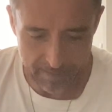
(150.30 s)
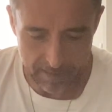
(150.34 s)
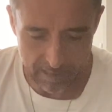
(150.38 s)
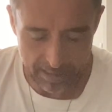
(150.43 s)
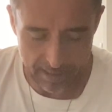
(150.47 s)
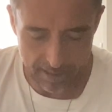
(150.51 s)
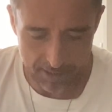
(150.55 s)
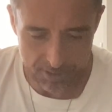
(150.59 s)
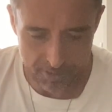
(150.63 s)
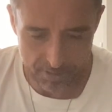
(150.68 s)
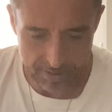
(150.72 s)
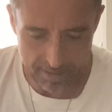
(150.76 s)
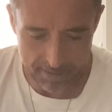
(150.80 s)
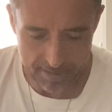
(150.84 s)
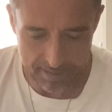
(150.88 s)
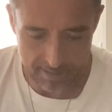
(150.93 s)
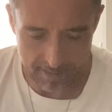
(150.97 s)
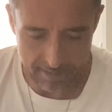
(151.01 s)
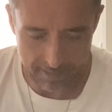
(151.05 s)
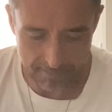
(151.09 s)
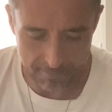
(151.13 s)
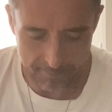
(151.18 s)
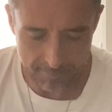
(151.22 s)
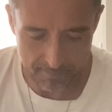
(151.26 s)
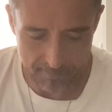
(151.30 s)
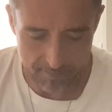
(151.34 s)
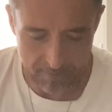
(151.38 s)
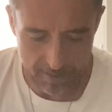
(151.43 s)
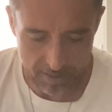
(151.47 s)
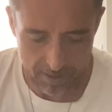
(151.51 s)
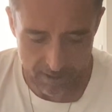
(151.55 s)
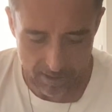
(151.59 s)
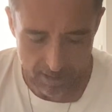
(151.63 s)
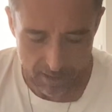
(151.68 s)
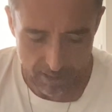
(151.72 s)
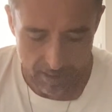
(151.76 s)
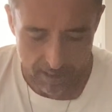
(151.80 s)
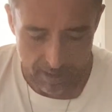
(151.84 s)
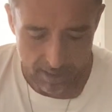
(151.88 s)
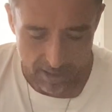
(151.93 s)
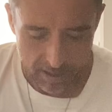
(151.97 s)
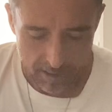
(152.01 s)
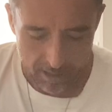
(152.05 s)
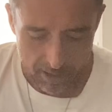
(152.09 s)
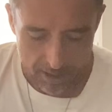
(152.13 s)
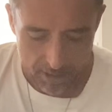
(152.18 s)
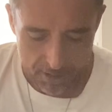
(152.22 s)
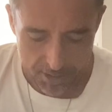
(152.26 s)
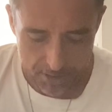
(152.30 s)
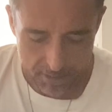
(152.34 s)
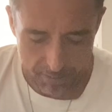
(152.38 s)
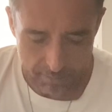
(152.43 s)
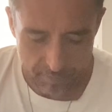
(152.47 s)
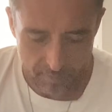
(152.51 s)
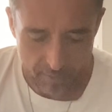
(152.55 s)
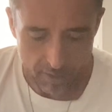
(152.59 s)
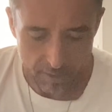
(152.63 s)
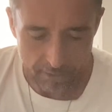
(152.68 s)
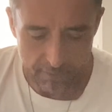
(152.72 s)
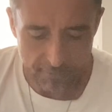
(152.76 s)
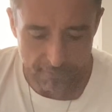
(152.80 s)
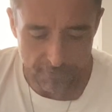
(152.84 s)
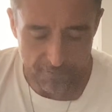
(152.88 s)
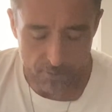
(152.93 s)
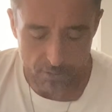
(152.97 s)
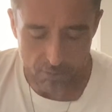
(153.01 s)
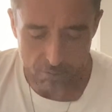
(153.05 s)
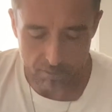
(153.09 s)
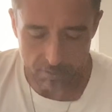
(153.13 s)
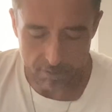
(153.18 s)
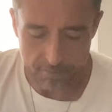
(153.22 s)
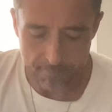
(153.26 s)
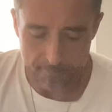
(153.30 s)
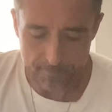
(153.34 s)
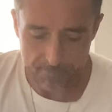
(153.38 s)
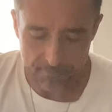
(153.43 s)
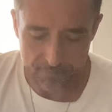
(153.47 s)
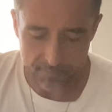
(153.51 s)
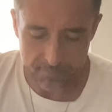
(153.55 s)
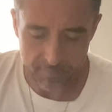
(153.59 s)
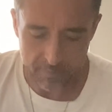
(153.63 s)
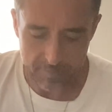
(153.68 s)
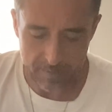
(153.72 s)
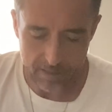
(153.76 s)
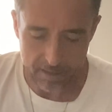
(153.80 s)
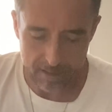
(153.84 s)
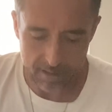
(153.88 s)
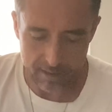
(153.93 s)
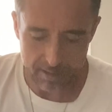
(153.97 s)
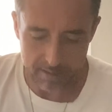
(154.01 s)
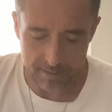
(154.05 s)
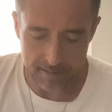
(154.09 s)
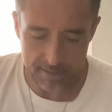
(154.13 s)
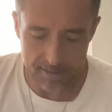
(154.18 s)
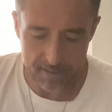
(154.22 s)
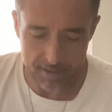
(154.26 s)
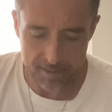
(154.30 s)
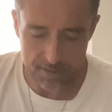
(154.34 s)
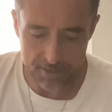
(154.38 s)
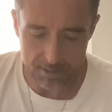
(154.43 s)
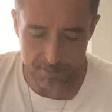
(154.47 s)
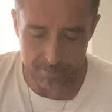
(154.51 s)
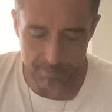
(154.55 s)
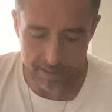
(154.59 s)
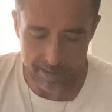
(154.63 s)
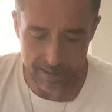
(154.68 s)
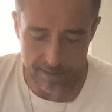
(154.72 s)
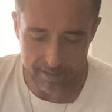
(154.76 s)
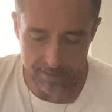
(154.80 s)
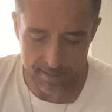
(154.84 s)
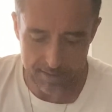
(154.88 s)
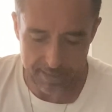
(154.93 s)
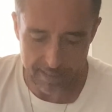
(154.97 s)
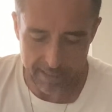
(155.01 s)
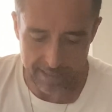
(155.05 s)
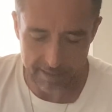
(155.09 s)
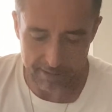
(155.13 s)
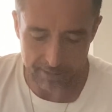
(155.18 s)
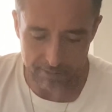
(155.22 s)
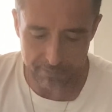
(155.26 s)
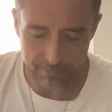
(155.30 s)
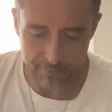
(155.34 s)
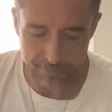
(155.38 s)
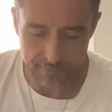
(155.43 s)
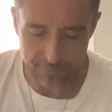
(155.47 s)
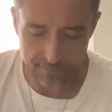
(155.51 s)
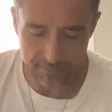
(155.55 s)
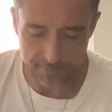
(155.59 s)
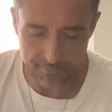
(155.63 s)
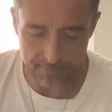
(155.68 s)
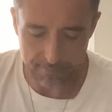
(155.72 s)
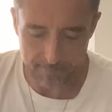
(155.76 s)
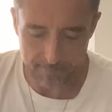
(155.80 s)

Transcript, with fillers: Interesting. So we've got the Fool. This is somebody that's kind of